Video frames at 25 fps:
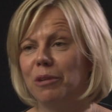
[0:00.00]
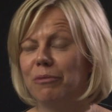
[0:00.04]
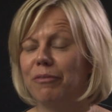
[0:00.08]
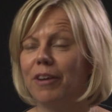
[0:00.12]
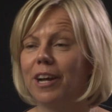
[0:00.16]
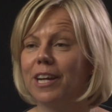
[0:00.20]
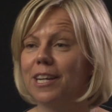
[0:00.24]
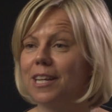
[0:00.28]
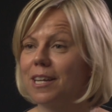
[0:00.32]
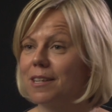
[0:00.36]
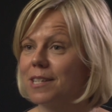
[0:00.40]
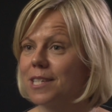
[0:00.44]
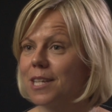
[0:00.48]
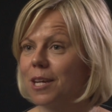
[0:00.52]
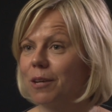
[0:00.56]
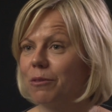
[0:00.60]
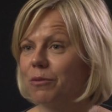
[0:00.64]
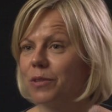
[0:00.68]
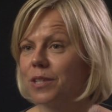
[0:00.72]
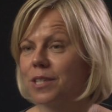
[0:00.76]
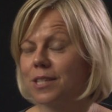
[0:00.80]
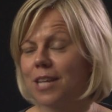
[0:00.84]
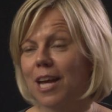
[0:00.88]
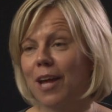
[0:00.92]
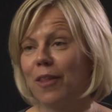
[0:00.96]
we'd find
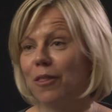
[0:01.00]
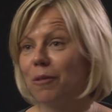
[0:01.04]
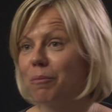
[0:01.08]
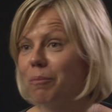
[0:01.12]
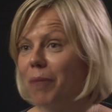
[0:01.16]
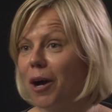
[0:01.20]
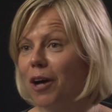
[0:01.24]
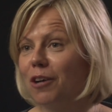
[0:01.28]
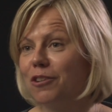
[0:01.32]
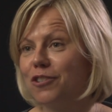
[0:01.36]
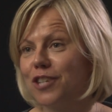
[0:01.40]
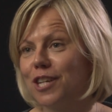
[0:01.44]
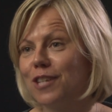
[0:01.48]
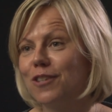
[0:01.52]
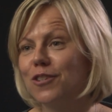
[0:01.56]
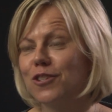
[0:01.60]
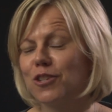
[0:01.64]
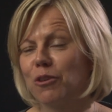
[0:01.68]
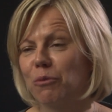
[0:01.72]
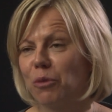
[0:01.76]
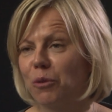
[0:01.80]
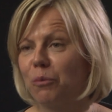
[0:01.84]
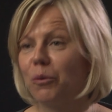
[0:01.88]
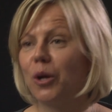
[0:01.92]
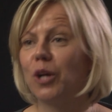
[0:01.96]
ourselves at the
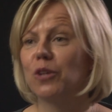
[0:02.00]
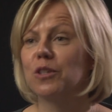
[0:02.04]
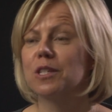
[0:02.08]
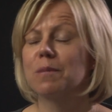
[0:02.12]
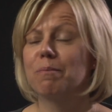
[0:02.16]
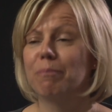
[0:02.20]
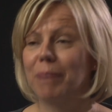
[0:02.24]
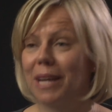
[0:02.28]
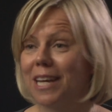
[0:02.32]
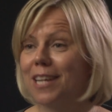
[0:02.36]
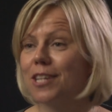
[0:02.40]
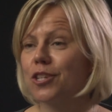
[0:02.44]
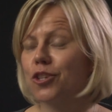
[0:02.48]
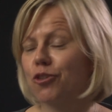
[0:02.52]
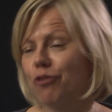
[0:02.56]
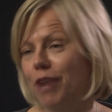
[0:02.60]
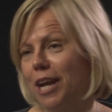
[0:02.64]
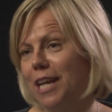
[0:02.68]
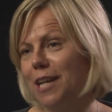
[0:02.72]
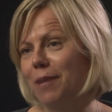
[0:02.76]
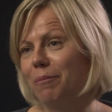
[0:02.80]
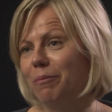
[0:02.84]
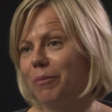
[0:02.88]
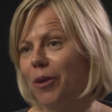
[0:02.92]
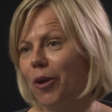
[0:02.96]
margins of the world's biggest
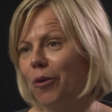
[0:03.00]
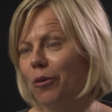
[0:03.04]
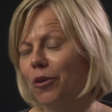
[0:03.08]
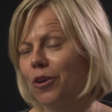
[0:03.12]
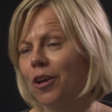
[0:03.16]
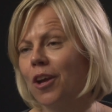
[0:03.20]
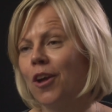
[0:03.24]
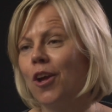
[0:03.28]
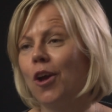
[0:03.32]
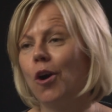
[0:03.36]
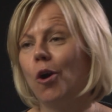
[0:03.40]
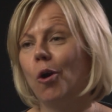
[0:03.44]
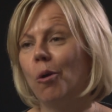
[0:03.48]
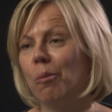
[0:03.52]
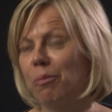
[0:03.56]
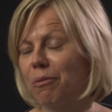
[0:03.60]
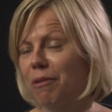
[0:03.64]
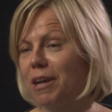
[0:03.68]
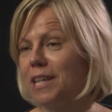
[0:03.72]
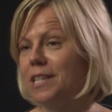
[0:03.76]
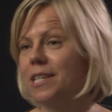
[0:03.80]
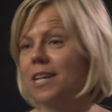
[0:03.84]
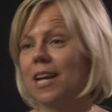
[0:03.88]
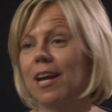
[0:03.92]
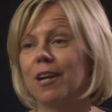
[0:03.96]
trading bloc,
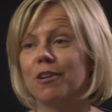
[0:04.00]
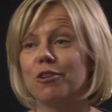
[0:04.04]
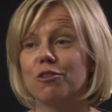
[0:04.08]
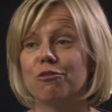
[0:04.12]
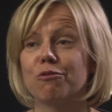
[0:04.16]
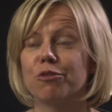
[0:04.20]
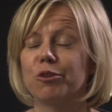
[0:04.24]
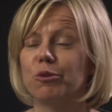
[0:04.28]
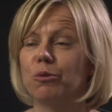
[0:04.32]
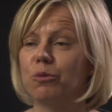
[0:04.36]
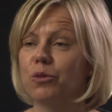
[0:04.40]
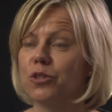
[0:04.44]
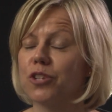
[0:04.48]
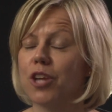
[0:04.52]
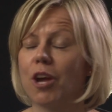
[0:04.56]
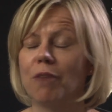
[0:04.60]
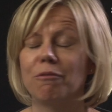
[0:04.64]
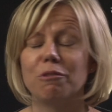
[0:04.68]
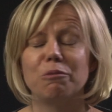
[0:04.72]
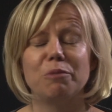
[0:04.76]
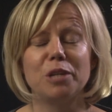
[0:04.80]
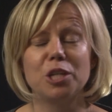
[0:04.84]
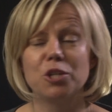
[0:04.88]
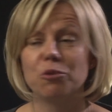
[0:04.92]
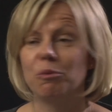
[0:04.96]
operating under rules
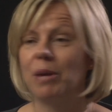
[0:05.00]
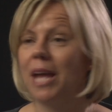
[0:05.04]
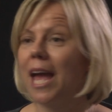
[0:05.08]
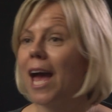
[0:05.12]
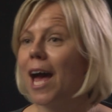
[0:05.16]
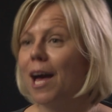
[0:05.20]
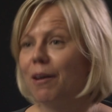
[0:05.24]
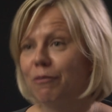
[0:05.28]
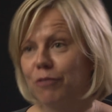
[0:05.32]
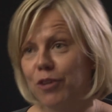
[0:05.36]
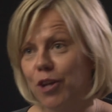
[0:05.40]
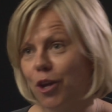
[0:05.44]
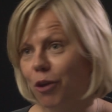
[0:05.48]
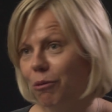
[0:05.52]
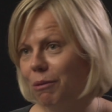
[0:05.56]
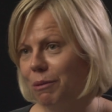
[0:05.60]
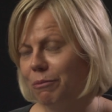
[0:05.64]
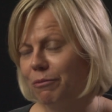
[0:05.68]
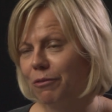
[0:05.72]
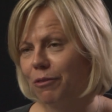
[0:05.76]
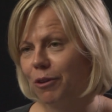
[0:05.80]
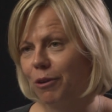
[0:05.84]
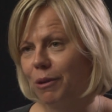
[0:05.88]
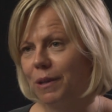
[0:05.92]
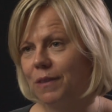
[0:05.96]
over which we have no
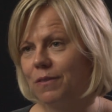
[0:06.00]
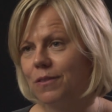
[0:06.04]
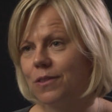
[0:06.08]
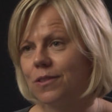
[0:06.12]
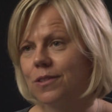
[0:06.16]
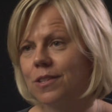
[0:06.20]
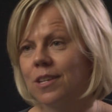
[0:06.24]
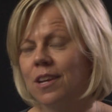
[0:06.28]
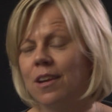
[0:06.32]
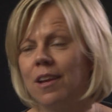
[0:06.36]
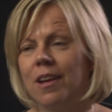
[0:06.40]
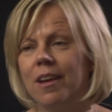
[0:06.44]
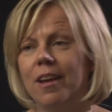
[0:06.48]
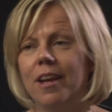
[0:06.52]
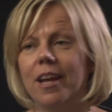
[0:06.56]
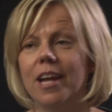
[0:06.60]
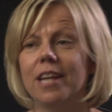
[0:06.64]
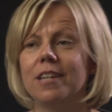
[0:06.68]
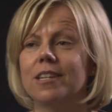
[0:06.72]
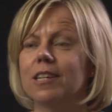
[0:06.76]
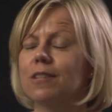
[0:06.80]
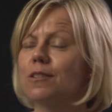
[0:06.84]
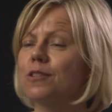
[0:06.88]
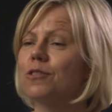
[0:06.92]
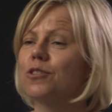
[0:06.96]
influence.
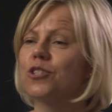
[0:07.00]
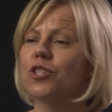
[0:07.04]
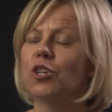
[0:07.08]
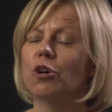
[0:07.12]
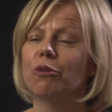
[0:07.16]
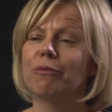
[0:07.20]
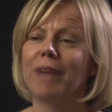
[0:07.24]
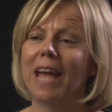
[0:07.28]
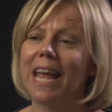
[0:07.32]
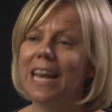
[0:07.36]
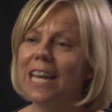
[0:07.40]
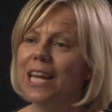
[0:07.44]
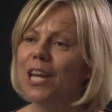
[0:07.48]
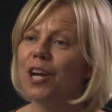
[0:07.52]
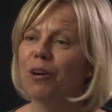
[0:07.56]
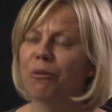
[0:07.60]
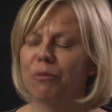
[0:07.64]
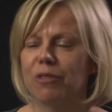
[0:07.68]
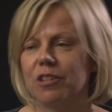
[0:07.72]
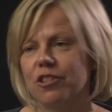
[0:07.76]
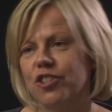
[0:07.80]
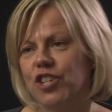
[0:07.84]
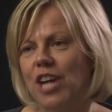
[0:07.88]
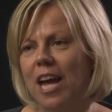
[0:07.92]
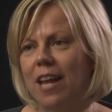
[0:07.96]
It doesn't solve any
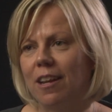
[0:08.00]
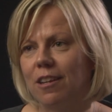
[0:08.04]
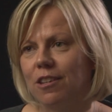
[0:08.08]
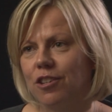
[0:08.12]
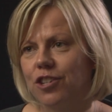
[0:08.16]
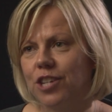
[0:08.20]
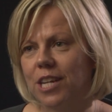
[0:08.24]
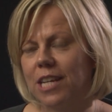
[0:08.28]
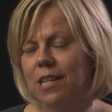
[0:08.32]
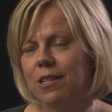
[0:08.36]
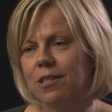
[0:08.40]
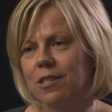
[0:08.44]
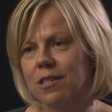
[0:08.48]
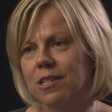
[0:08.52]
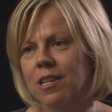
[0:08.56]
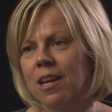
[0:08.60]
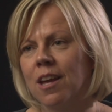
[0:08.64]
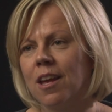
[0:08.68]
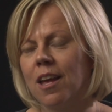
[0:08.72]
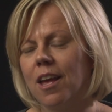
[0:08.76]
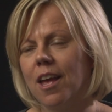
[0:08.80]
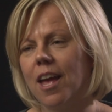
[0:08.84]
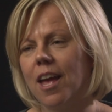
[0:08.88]
of the challenges